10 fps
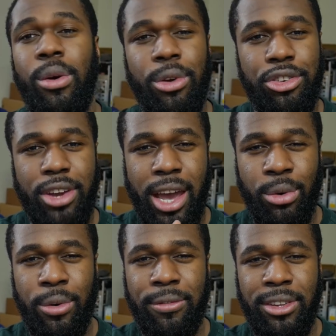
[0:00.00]
which I
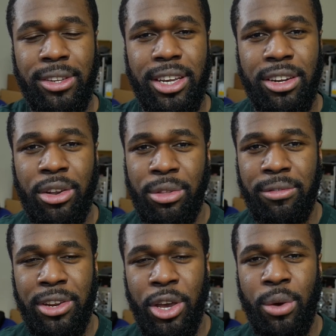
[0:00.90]
will visit in another
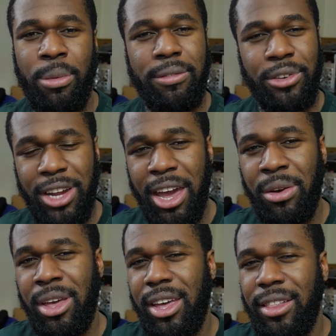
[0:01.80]
video, but for
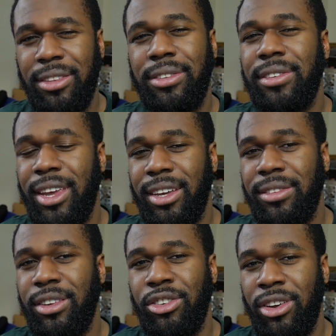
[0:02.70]
now, let's stick
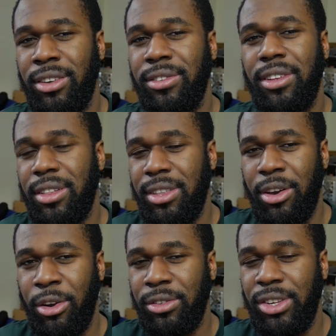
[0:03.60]
to just the
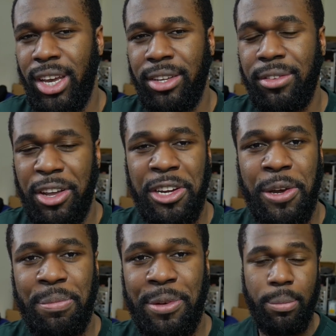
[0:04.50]
RTX
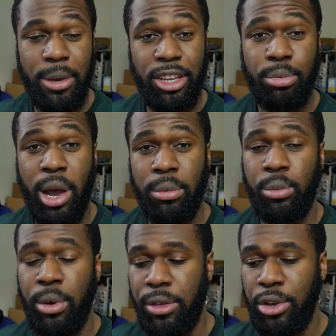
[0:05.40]
lineup. The biggest
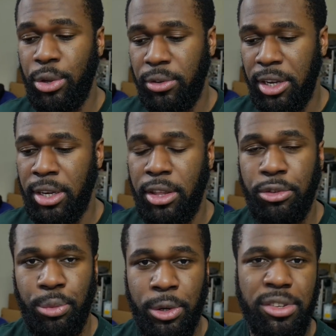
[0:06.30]
problem with using
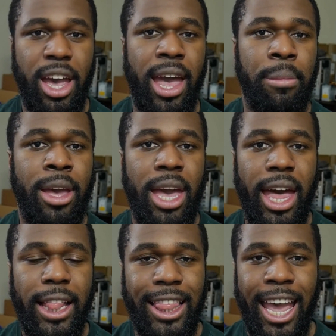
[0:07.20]
this real-time
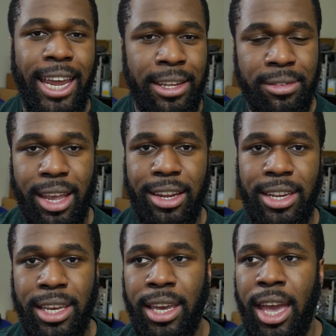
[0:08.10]
lighting
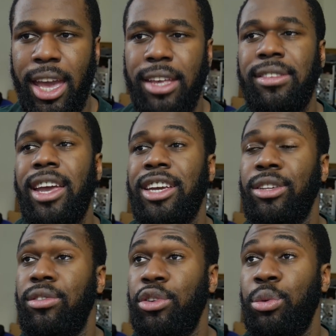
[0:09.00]
technique is that it
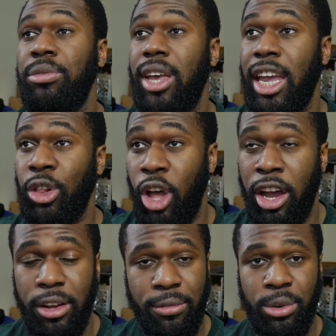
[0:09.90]
consumes a
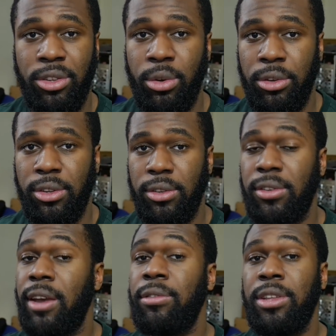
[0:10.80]
lot of resources,
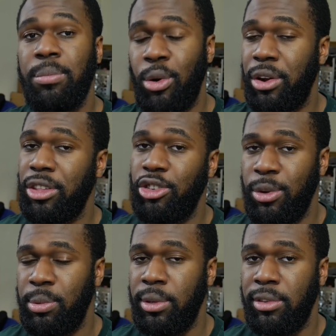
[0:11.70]
definitely more on the
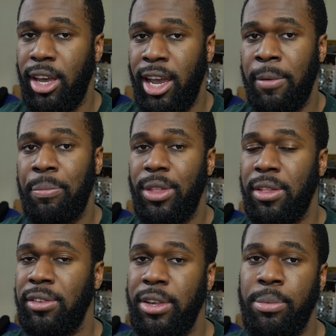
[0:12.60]
GPU side than
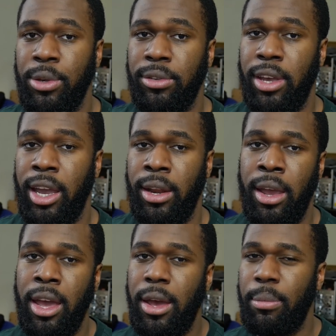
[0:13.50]
the CPU side,
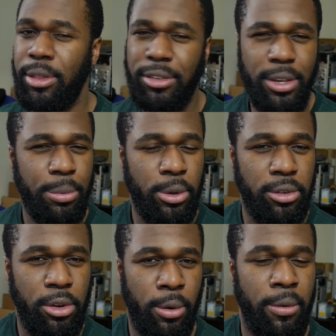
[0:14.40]
but the CPU is
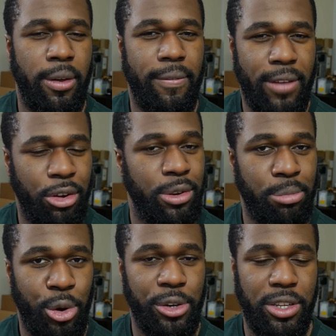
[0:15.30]
still very
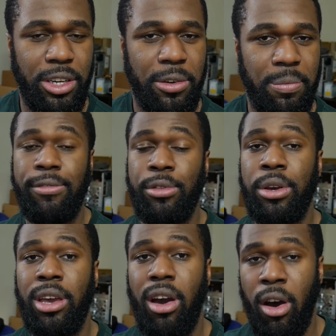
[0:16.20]
important here. If you
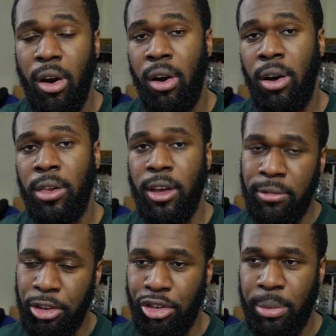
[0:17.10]
look at all
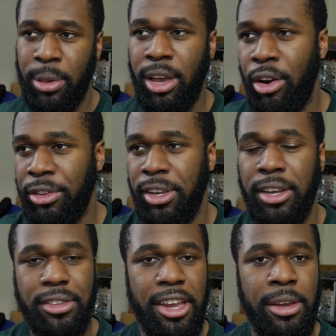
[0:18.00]
of the AAA
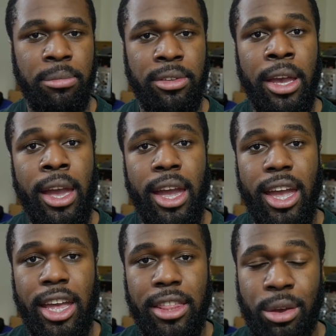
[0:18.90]
RTX games,
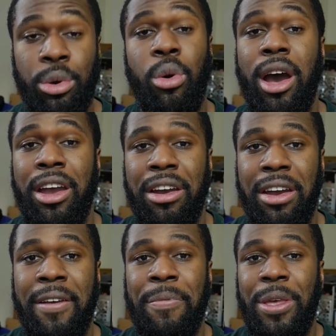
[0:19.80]
they
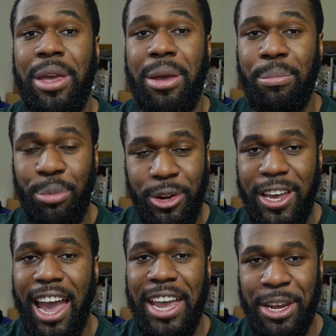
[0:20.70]
require pretty
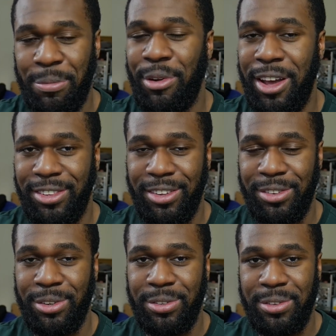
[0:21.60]
high-end
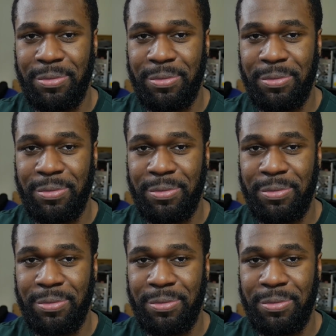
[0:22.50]
processors.